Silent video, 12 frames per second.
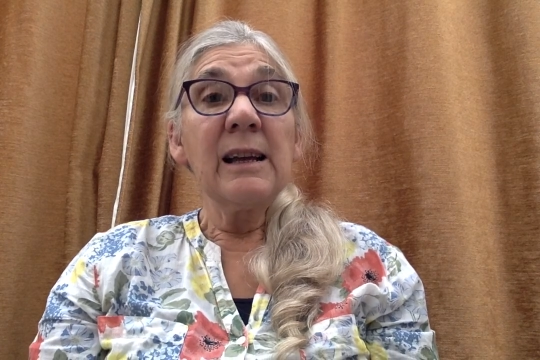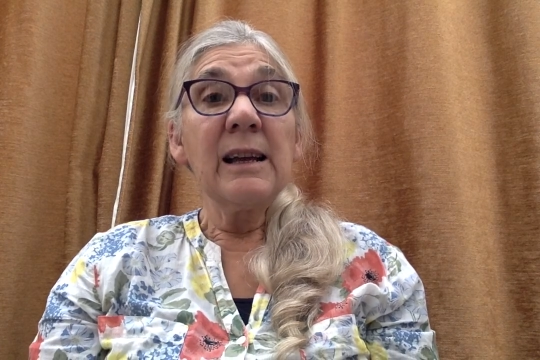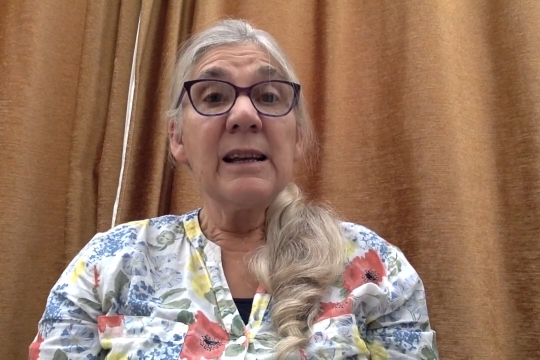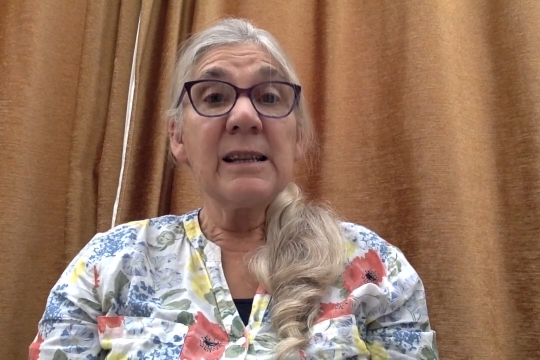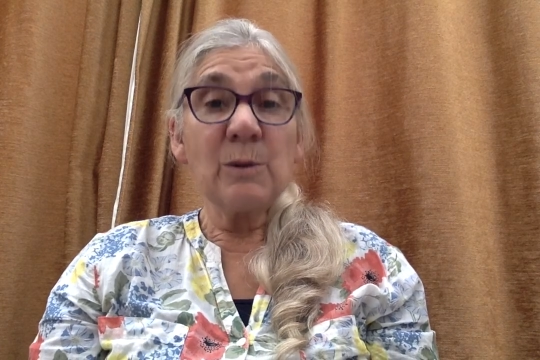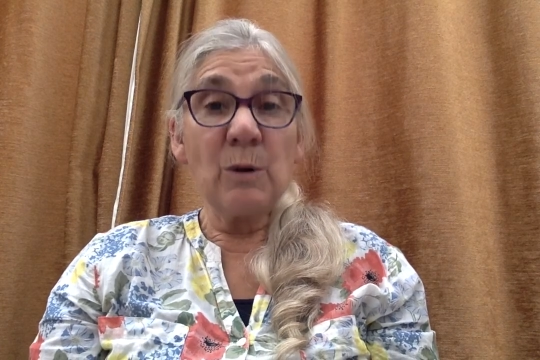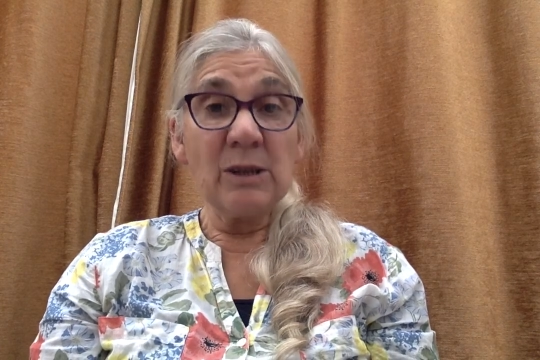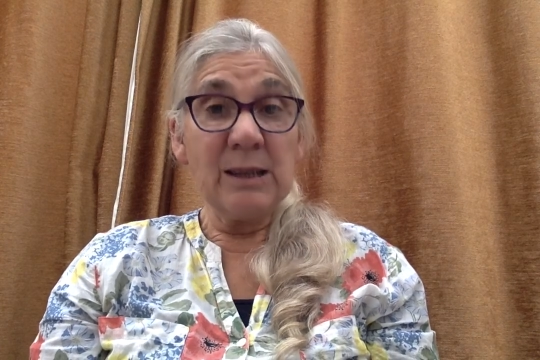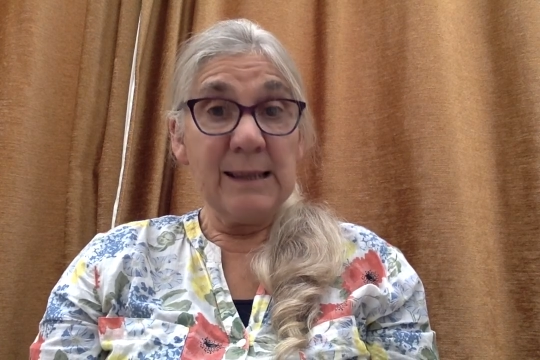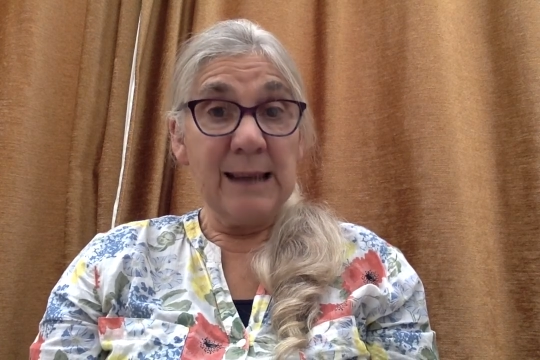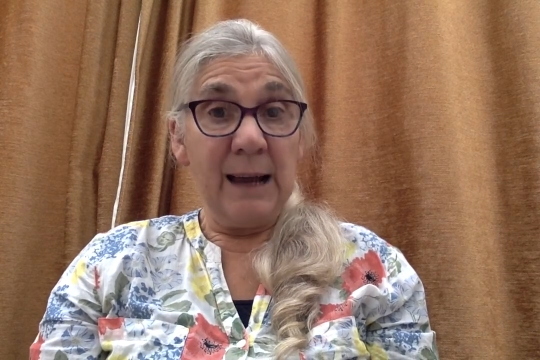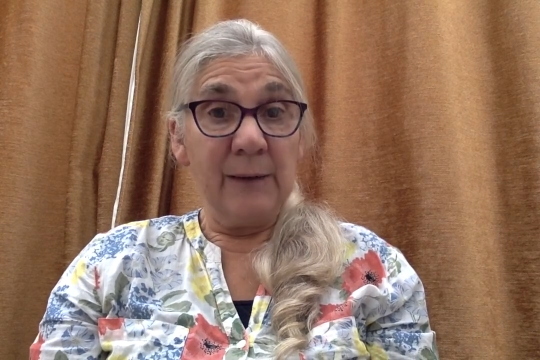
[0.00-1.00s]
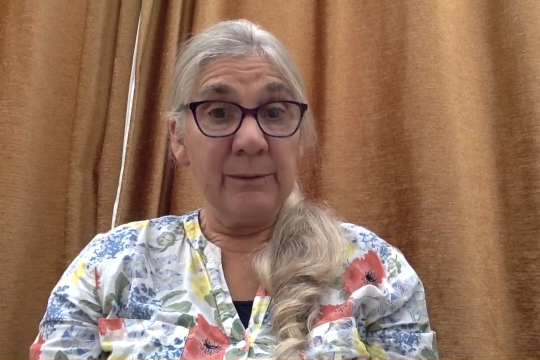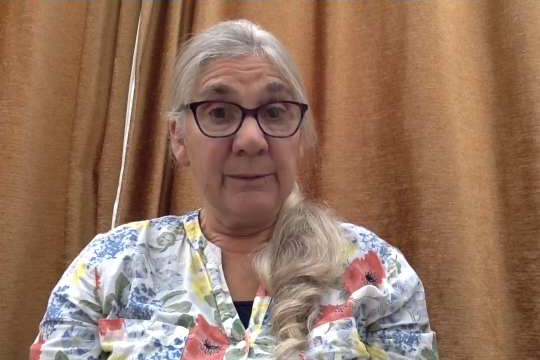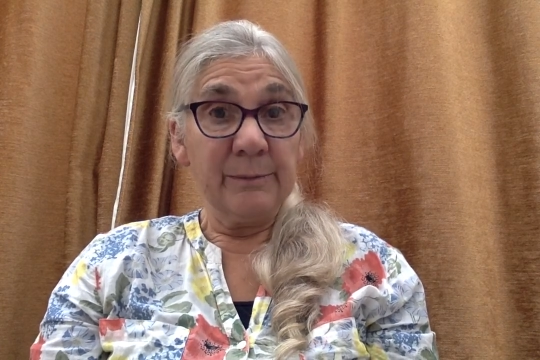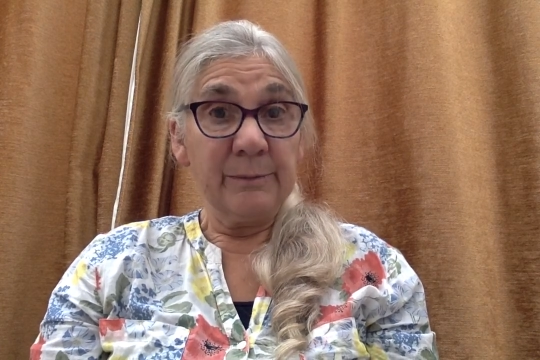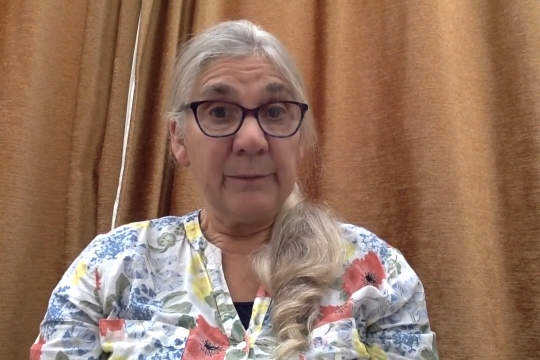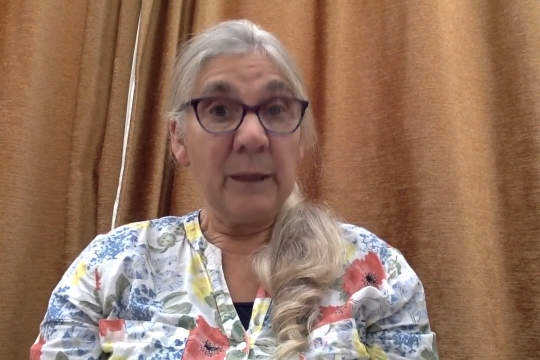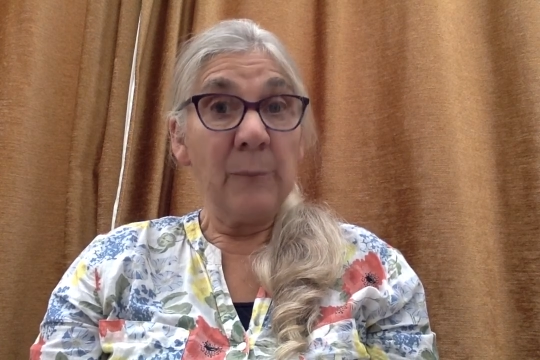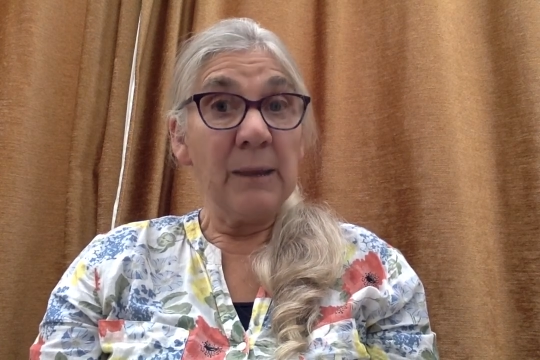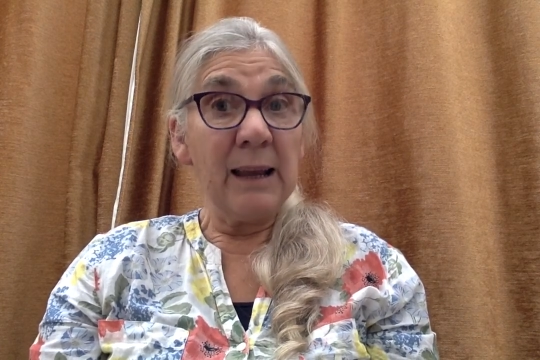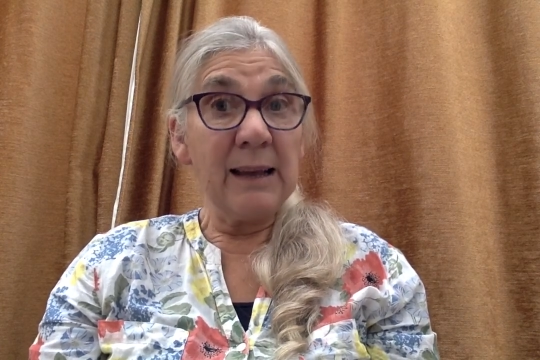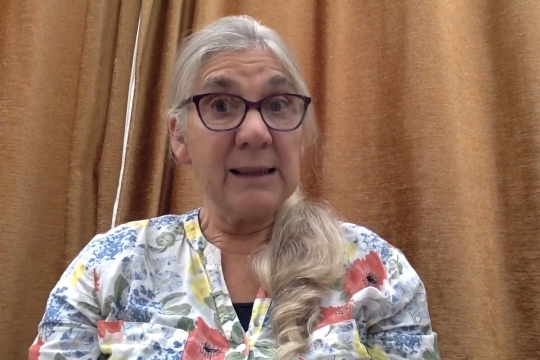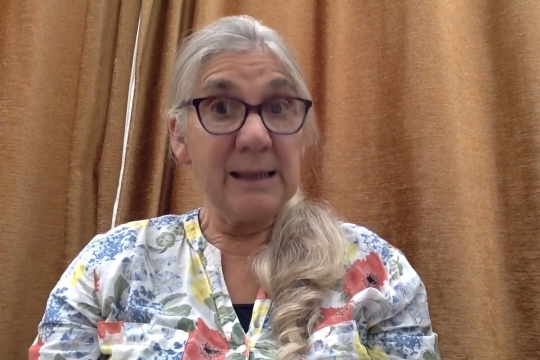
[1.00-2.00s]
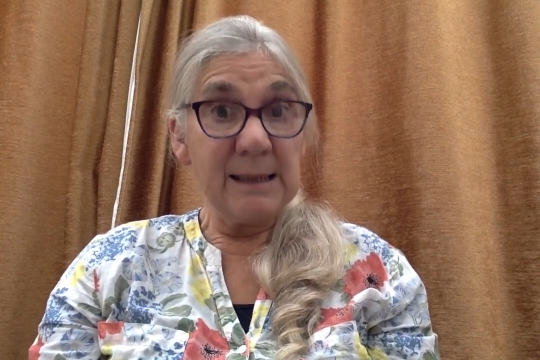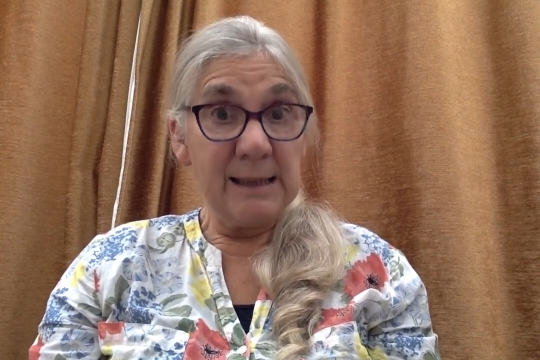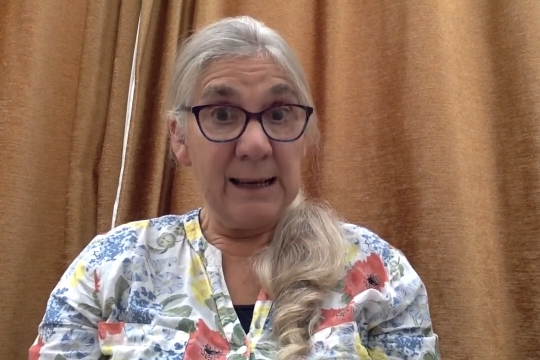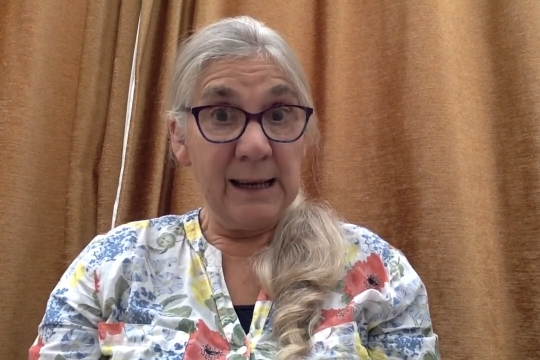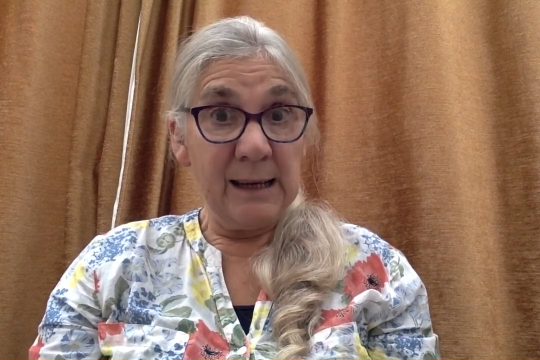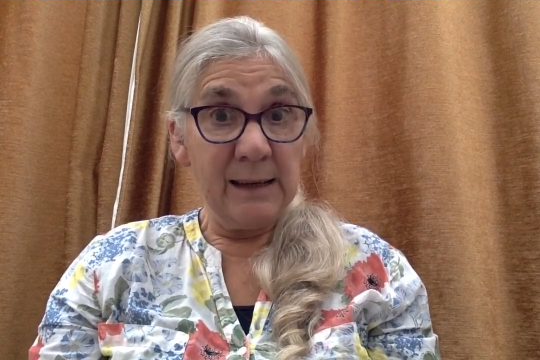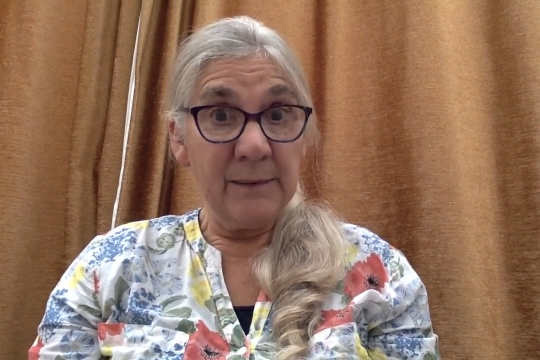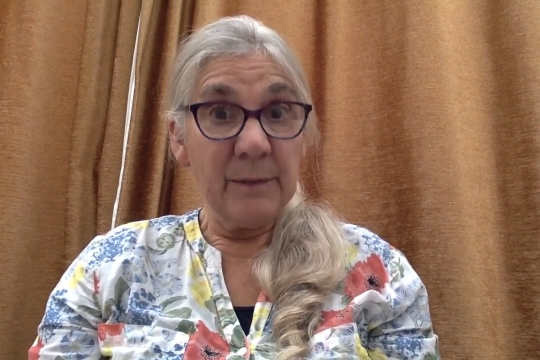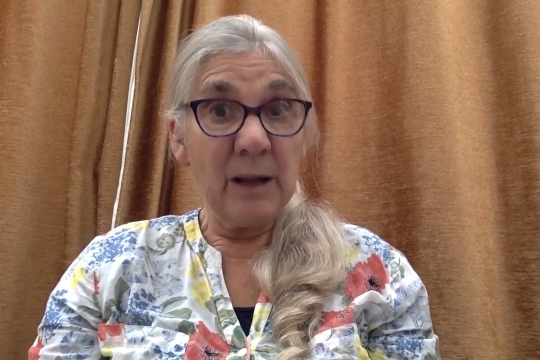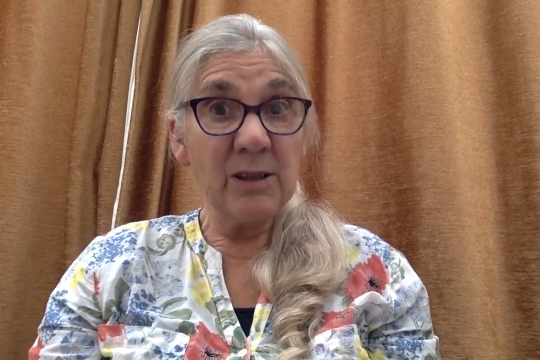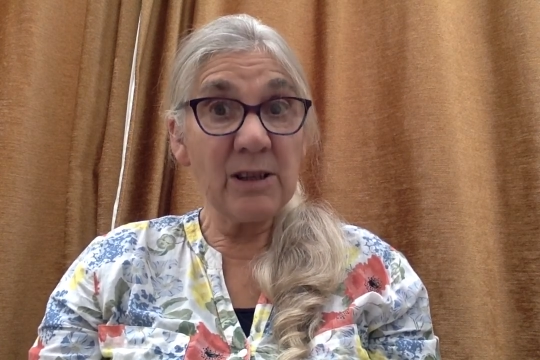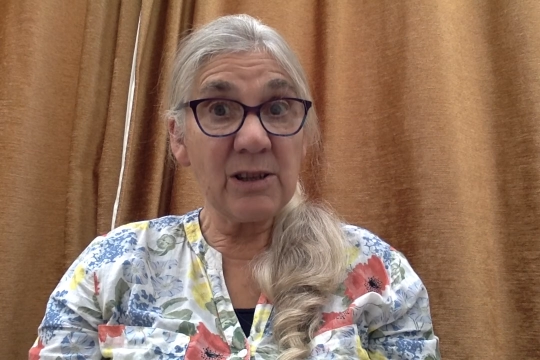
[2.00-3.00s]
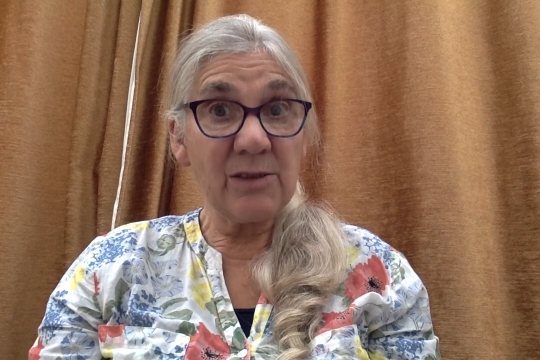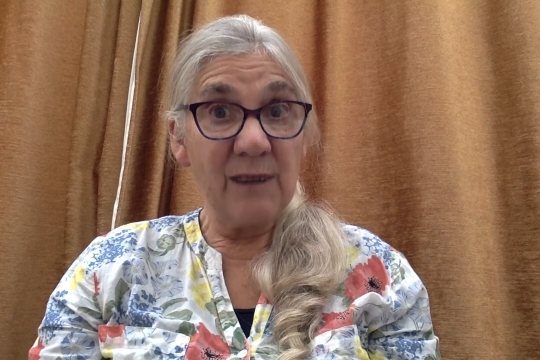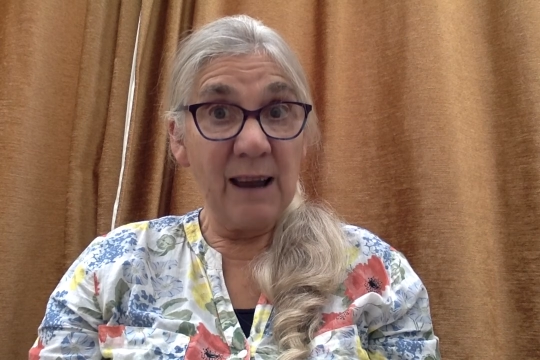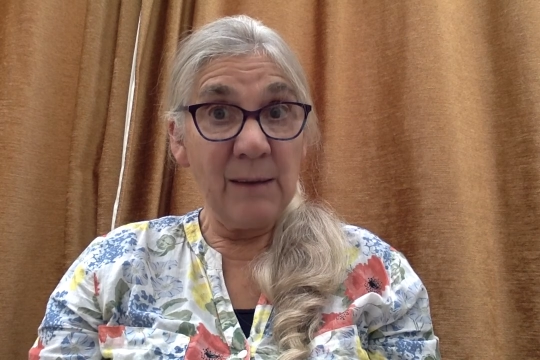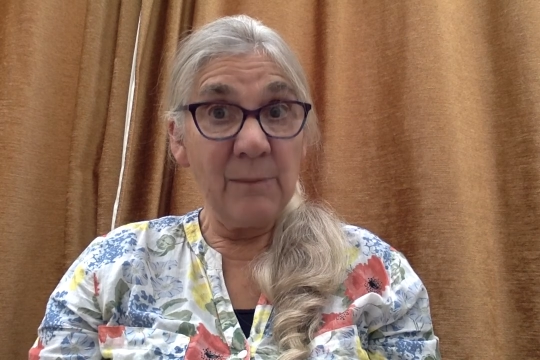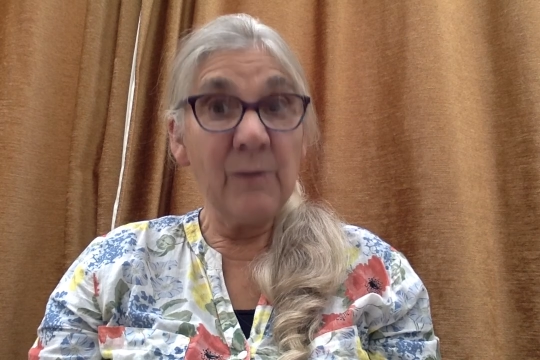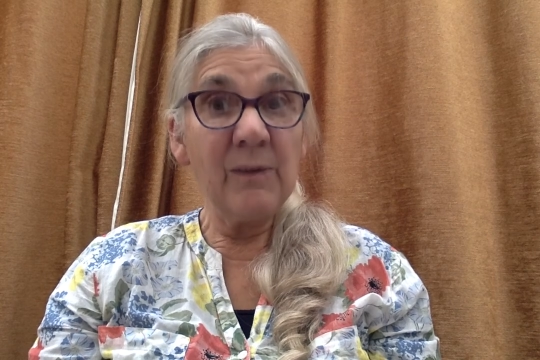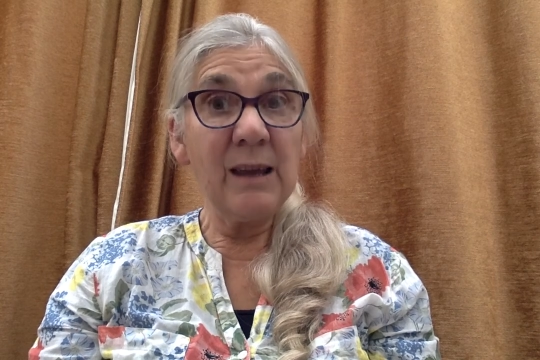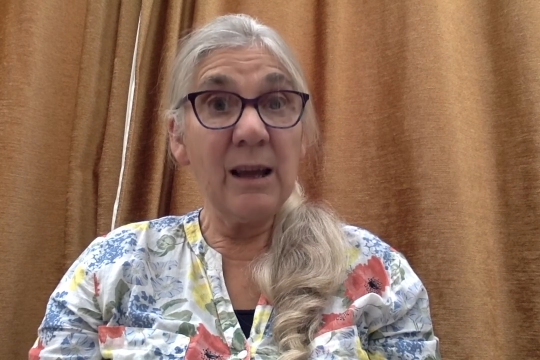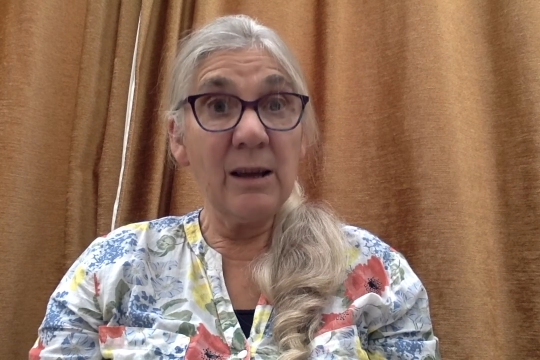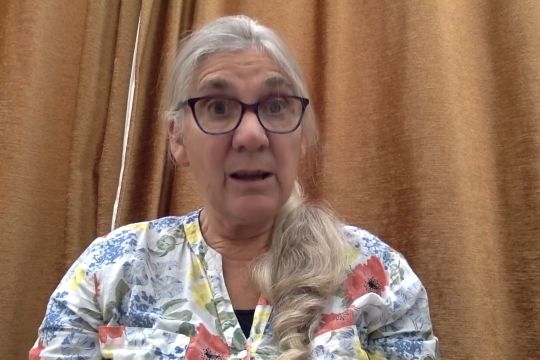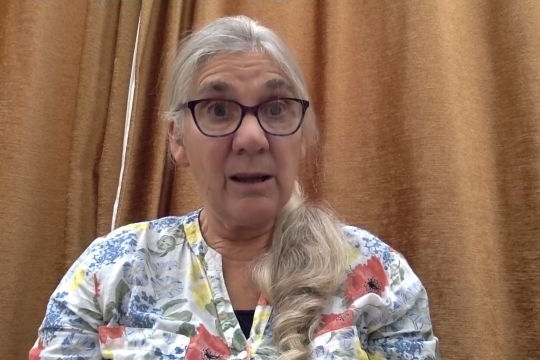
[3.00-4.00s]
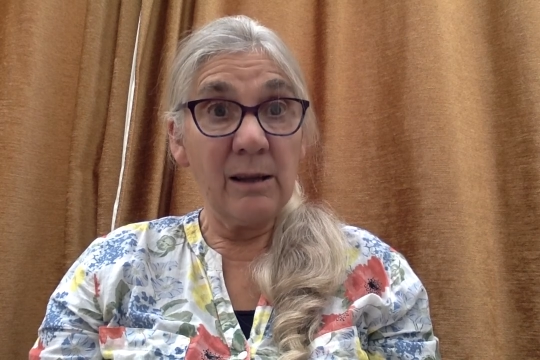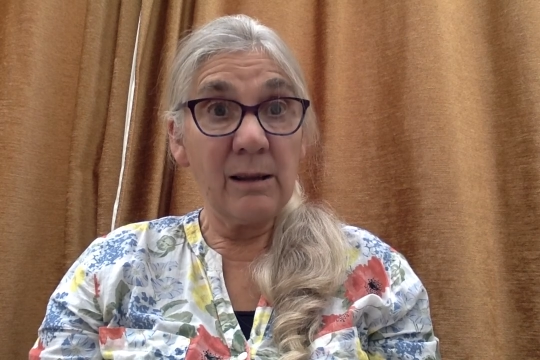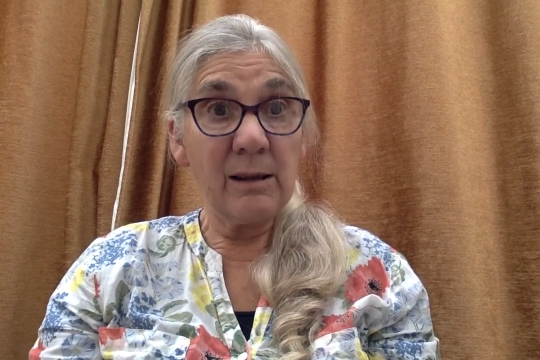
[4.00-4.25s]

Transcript: He squatted down and began to dig and scrape the earth,